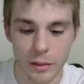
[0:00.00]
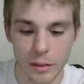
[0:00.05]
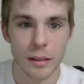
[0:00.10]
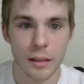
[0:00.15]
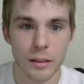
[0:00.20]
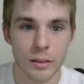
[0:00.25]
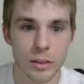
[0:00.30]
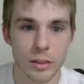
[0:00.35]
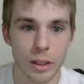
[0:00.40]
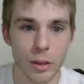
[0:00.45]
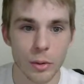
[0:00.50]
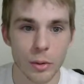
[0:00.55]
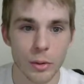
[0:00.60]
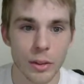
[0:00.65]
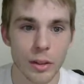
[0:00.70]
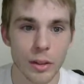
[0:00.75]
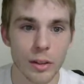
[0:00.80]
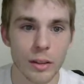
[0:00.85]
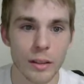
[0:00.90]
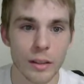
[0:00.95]
So
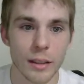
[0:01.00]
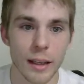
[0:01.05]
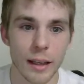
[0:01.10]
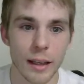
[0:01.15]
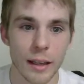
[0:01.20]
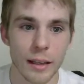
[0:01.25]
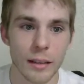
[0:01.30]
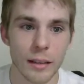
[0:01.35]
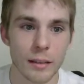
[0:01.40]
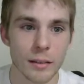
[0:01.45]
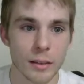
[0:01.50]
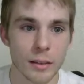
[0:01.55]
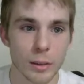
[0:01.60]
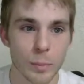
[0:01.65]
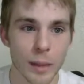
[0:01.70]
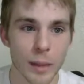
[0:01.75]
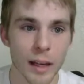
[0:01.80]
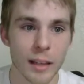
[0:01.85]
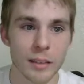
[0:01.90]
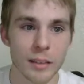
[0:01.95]
year to date,
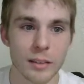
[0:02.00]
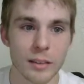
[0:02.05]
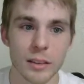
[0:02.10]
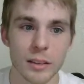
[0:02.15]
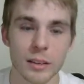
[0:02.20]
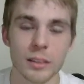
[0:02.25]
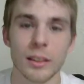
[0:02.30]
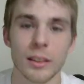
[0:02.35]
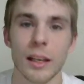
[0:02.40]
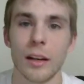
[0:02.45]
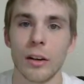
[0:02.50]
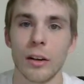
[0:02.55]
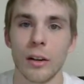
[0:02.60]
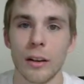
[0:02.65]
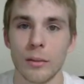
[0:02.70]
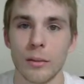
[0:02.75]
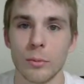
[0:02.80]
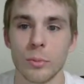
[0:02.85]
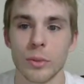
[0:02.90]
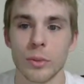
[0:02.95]
SPY-G is down
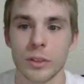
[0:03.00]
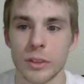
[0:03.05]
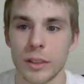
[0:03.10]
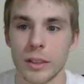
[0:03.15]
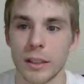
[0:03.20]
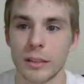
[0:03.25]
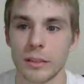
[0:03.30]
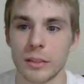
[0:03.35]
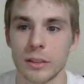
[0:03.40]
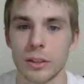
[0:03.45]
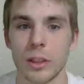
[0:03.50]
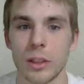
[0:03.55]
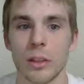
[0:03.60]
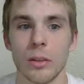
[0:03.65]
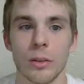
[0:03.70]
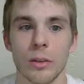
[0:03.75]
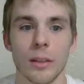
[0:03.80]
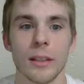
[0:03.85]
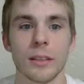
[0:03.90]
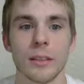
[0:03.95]
11%.
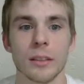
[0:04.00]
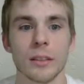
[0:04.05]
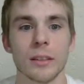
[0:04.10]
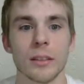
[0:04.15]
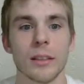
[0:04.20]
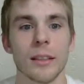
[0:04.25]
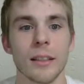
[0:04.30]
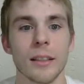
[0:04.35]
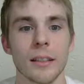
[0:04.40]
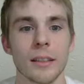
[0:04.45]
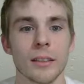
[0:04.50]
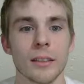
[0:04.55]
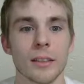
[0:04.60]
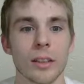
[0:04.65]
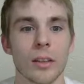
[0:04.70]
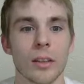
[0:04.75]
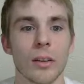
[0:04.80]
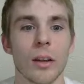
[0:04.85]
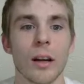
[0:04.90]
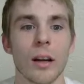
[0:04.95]
So it is
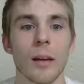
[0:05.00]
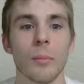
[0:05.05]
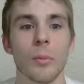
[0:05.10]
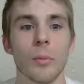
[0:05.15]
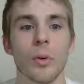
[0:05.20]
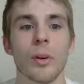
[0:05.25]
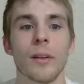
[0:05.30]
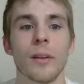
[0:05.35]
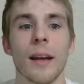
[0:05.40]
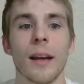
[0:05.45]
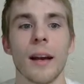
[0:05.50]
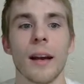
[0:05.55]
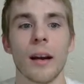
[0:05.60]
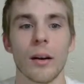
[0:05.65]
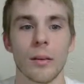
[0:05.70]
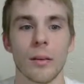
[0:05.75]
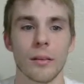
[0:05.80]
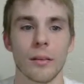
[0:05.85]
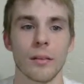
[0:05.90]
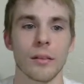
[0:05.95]
a lot more
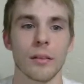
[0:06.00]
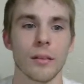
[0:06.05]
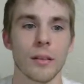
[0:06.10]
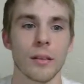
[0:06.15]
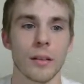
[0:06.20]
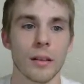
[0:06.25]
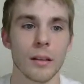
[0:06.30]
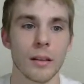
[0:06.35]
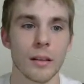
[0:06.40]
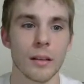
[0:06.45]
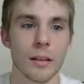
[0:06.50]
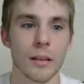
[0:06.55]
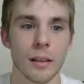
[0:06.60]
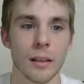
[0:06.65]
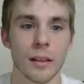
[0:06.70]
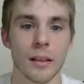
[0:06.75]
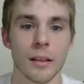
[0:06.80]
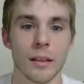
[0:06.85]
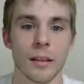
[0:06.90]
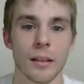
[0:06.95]
down
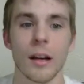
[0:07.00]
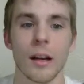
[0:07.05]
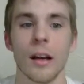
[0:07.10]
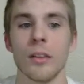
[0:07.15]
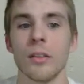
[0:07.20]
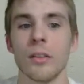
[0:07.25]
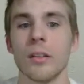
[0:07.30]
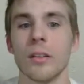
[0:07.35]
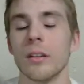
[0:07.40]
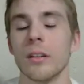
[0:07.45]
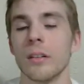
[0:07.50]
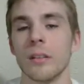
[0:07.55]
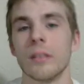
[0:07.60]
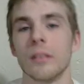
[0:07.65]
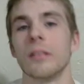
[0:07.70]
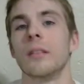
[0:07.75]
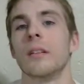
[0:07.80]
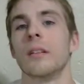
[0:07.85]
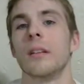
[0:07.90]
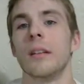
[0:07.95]
than other
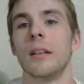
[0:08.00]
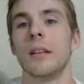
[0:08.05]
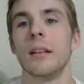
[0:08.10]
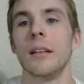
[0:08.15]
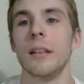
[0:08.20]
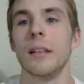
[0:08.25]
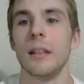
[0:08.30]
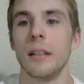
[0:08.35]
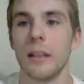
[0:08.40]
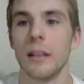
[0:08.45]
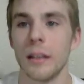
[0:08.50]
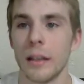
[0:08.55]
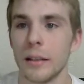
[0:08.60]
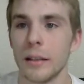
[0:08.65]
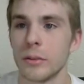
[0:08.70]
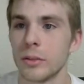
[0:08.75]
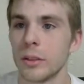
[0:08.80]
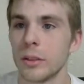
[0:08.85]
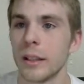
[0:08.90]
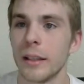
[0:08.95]

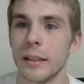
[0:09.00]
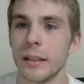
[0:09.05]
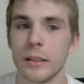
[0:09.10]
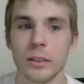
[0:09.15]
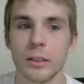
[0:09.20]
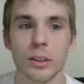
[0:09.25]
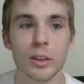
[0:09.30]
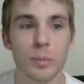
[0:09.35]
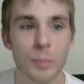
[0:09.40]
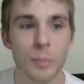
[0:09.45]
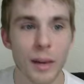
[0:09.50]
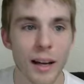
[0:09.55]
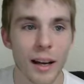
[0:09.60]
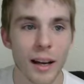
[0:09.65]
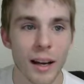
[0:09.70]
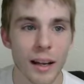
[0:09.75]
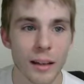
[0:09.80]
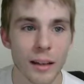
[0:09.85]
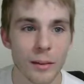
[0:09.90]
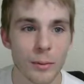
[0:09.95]
ETFs like
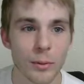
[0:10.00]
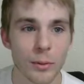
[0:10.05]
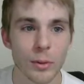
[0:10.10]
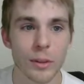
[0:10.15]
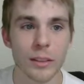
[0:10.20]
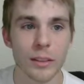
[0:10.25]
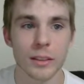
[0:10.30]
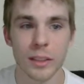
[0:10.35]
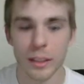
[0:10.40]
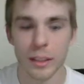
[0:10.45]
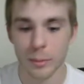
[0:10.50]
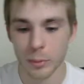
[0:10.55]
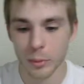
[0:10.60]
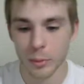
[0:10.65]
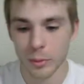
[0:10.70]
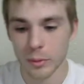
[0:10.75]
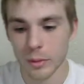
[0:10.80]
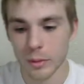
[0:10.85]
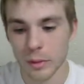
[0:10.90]
SPY, for example.